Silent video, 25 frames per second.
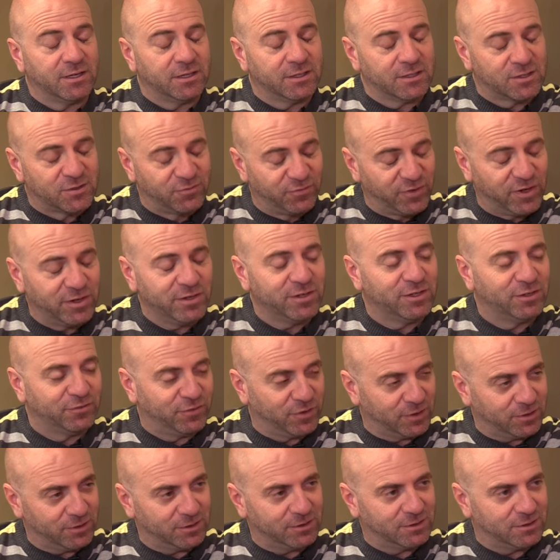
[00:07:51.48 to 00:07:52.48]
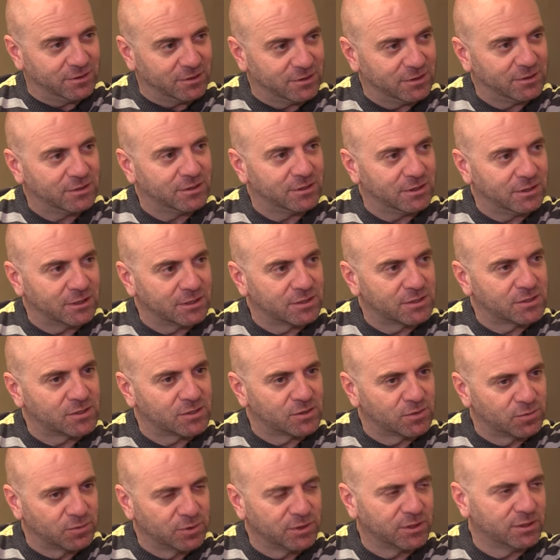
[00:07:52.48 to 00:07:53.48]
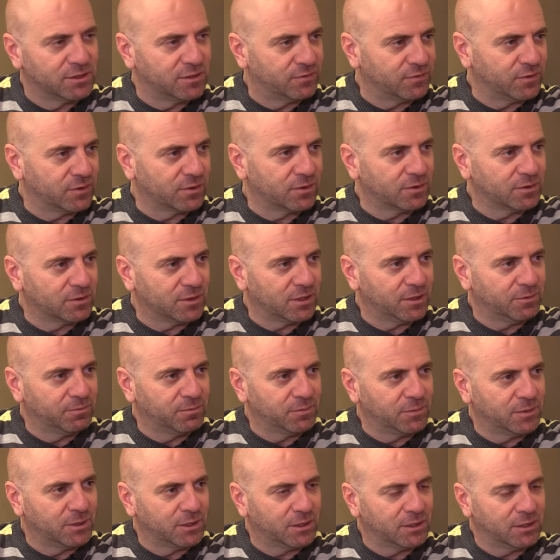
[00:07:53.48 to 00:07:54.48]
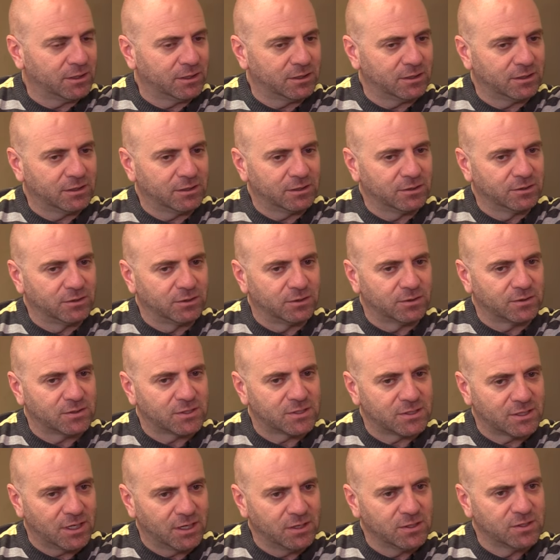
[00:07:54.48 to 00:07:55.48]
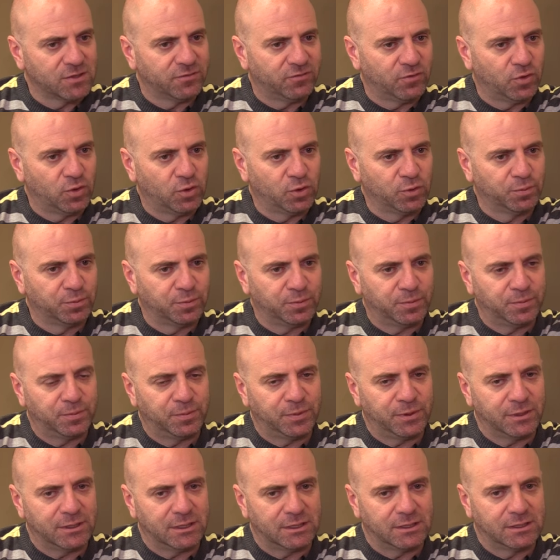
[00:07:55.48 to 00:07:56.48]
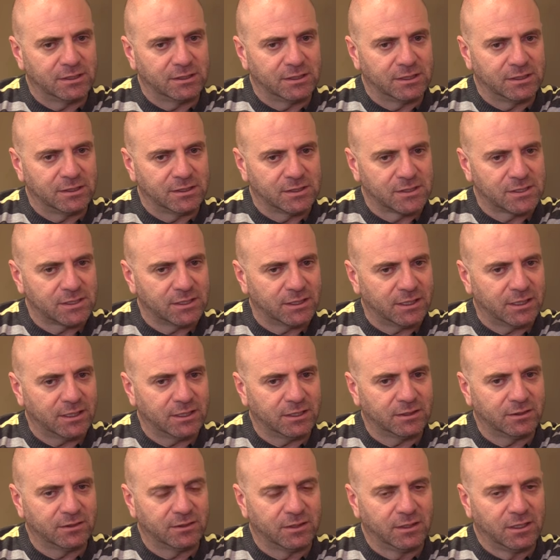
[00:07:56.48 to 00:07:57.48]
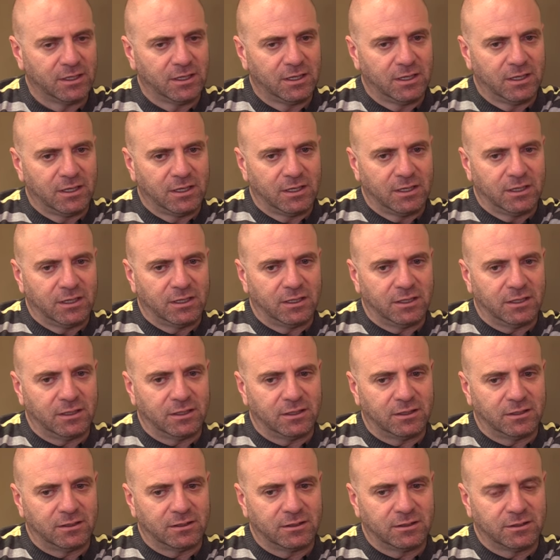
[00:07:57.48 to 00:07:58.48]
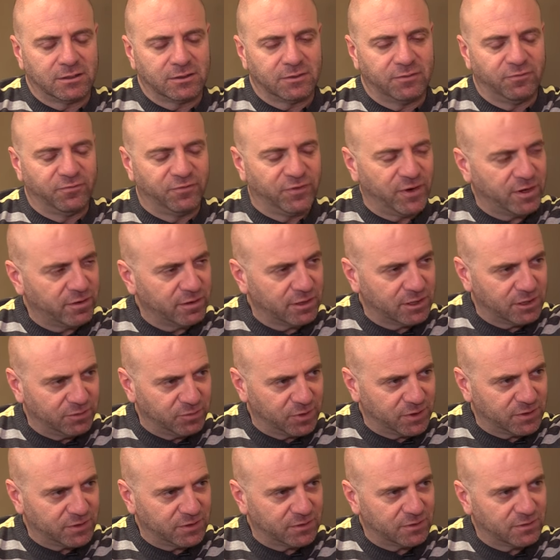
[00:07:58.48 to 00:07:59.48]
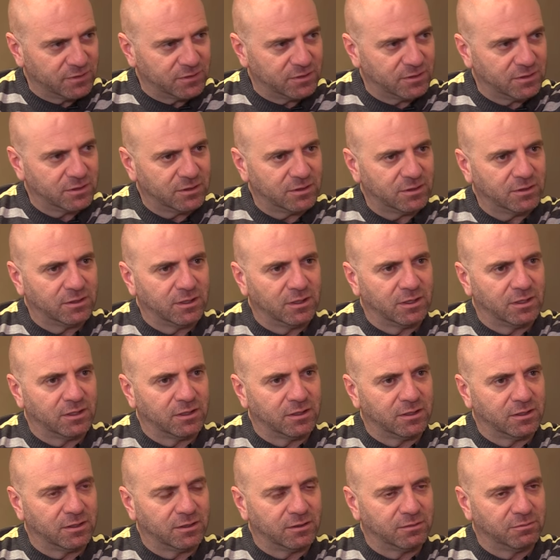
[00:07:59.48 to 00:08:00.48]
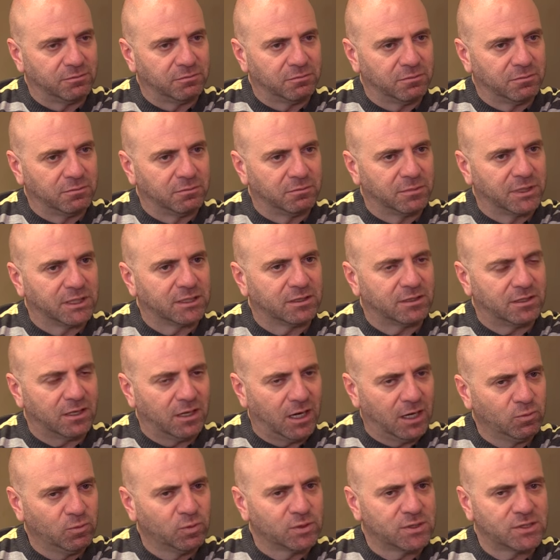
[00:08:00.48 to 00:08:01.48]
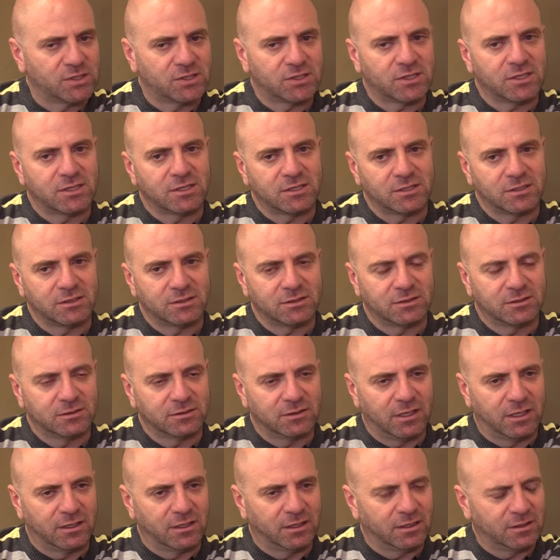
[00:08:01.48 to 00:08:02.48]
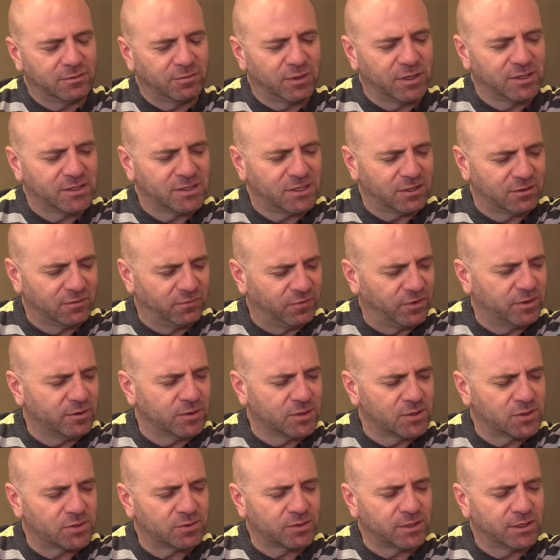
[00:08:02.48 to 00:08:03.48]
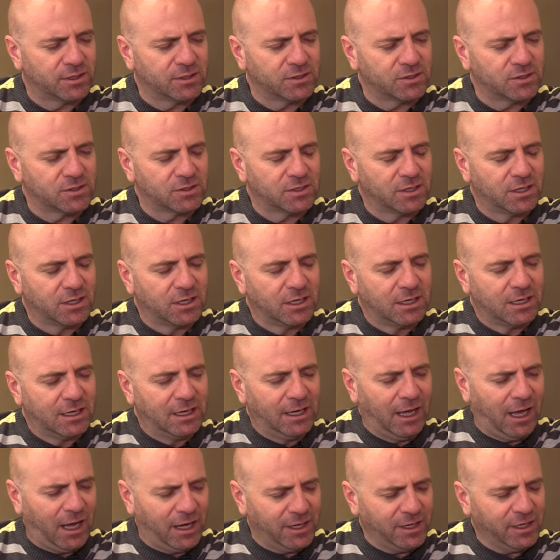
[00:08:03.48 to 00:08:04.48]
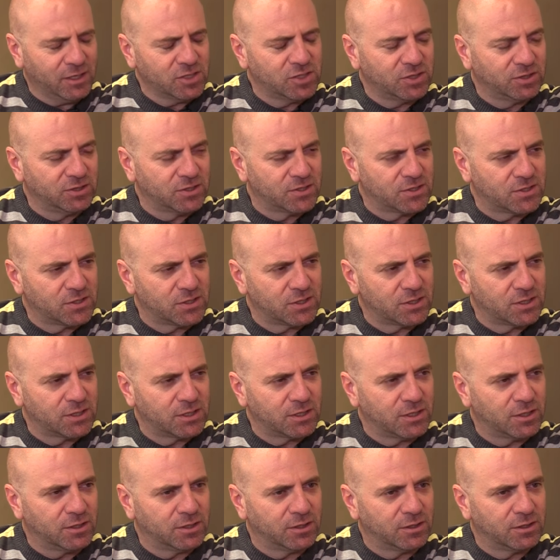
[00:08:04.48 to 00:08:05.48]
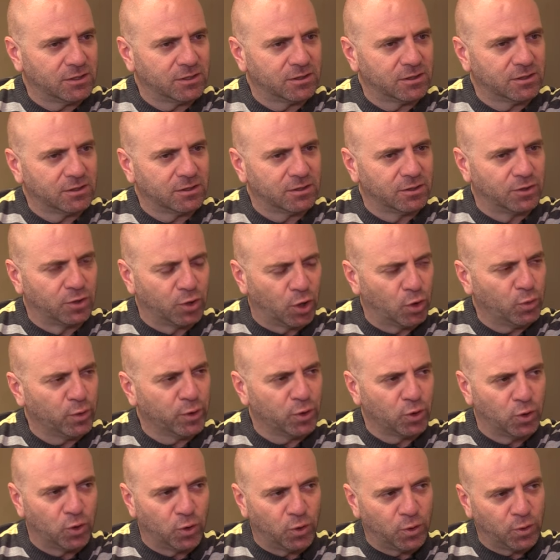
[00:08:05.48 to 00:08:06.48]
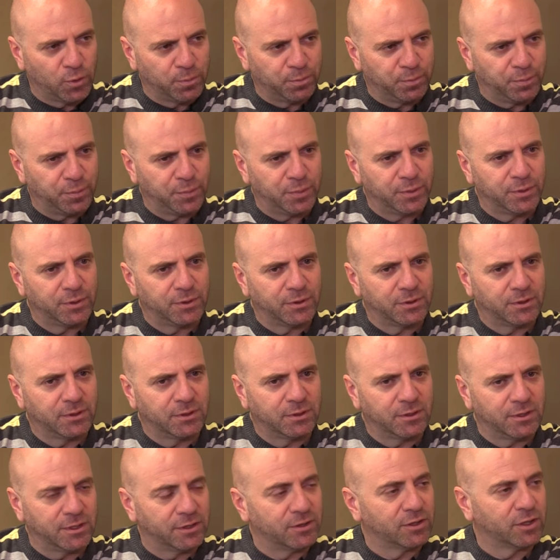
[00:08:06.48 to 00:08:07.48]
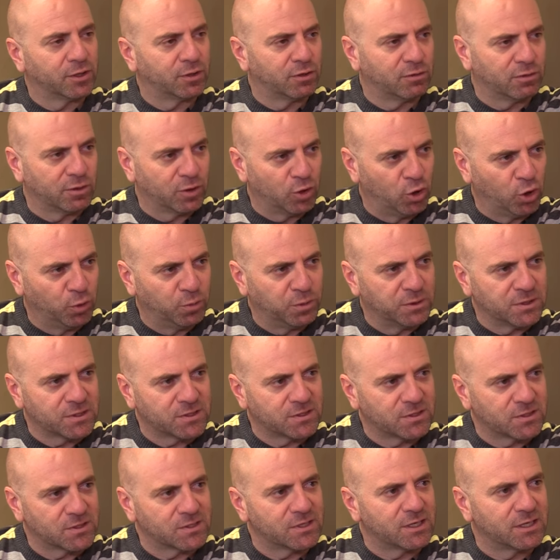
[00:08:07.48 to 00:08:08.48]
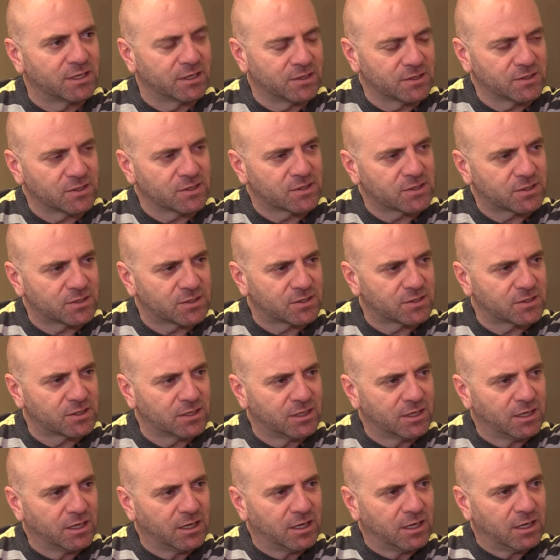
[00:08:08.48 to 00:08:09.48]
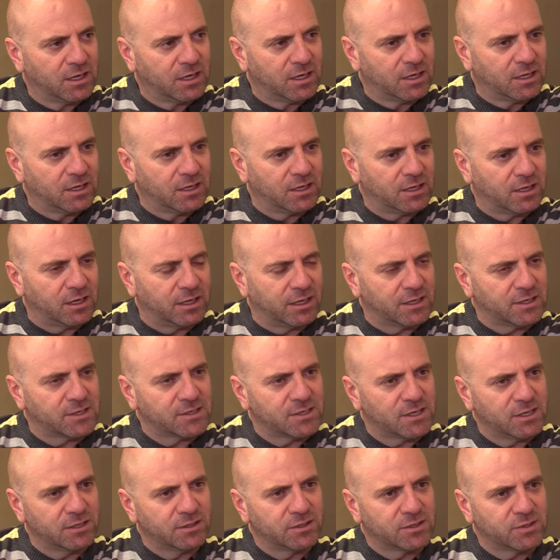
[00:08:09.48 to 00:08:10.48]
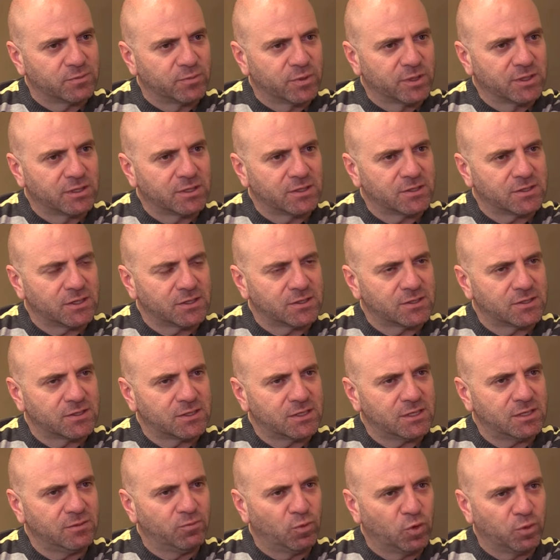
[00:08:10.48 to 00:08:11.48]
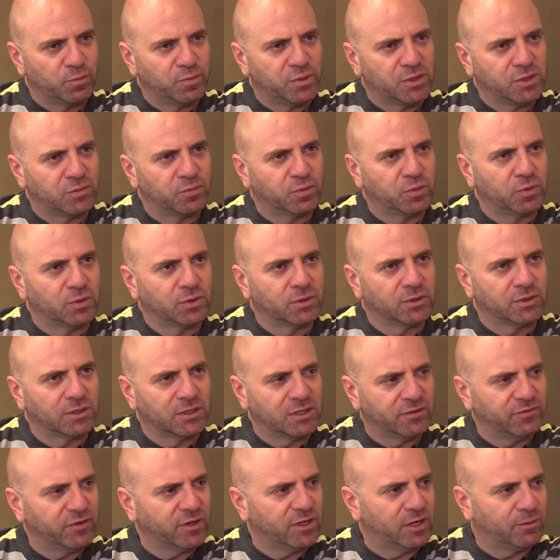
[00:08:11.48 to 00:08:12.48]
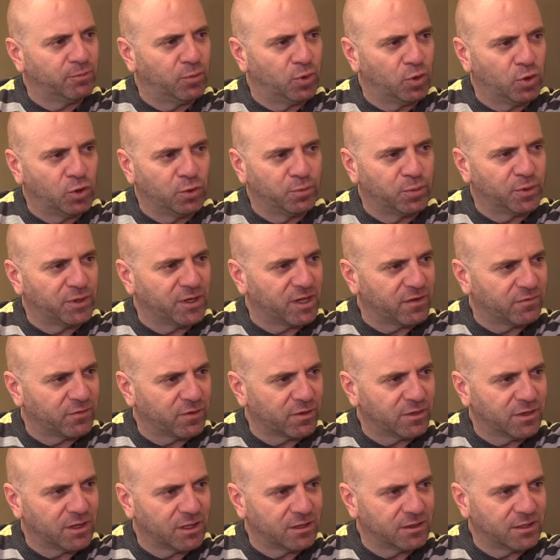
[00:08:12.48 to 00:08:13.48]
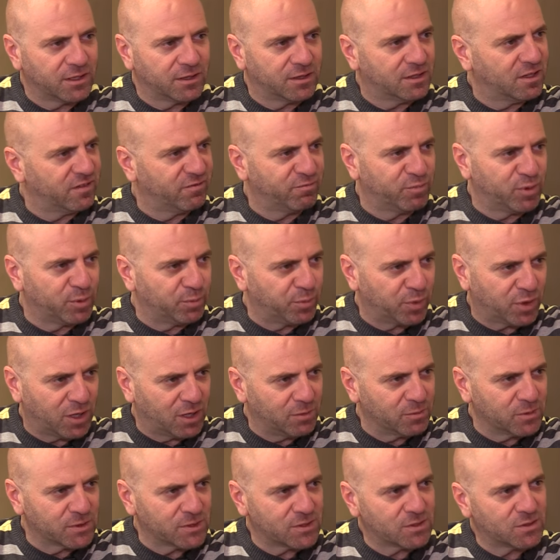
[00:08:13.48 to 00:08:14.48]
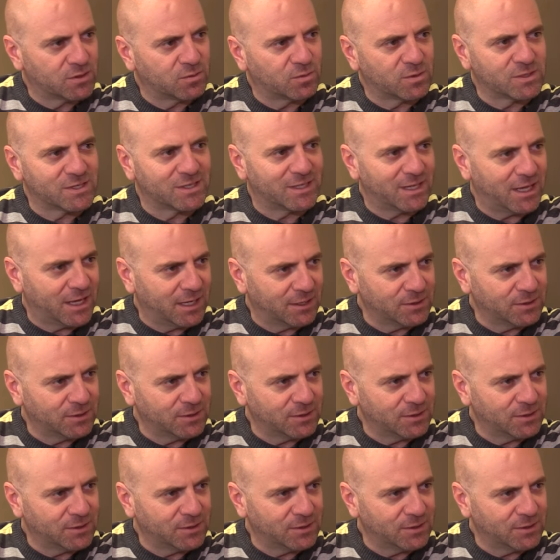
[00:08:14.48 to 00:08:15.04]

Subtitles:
It's very difficult. It's really difficult. You know, signs of hope in this land are very limited. But would say, and it might sound very strange, I actually see growing hope in the growing hopelessness that exists. And I say this because I see more people giving up hope on everything that they've been promised was the